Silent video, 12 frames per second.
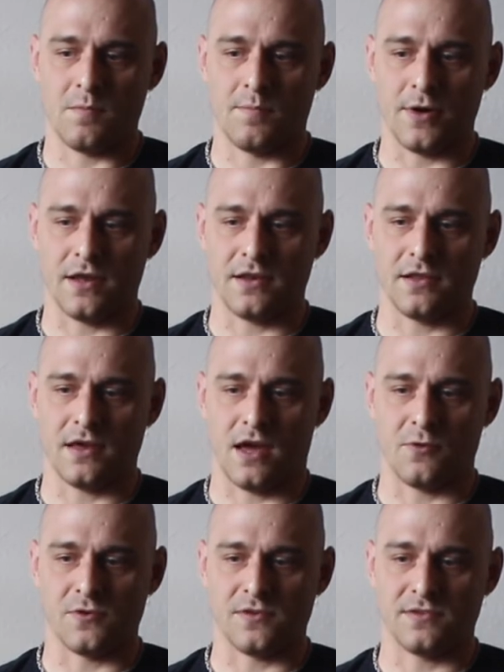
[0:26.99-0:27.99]
but
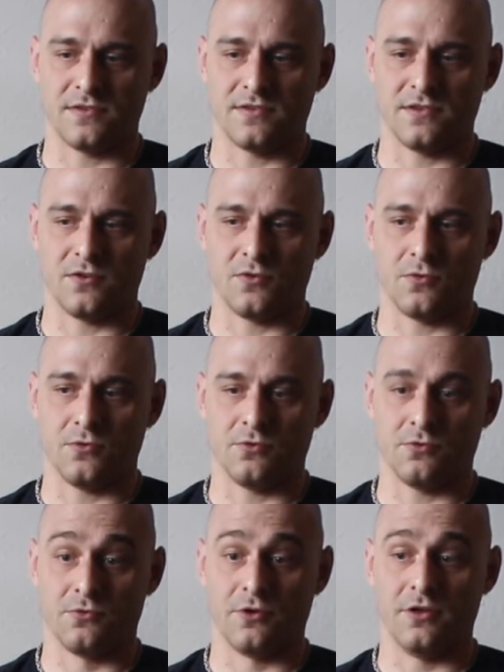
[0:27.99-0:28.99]
I was
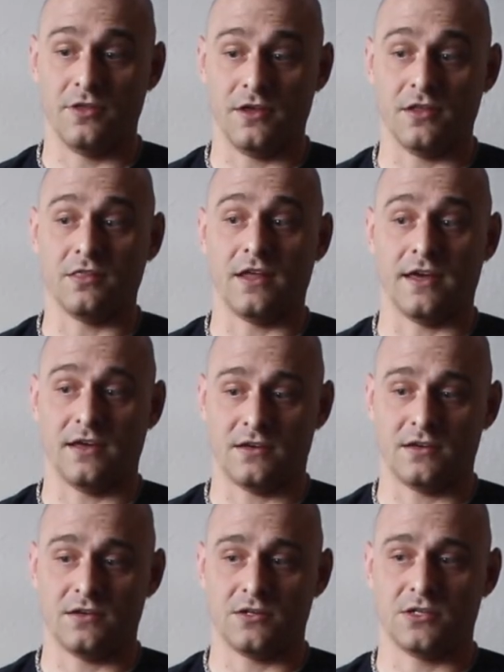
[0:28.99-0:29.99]
really
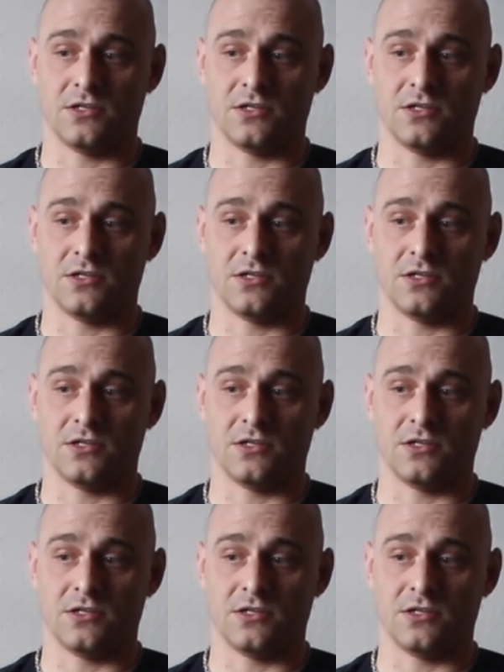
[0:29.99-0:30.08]
like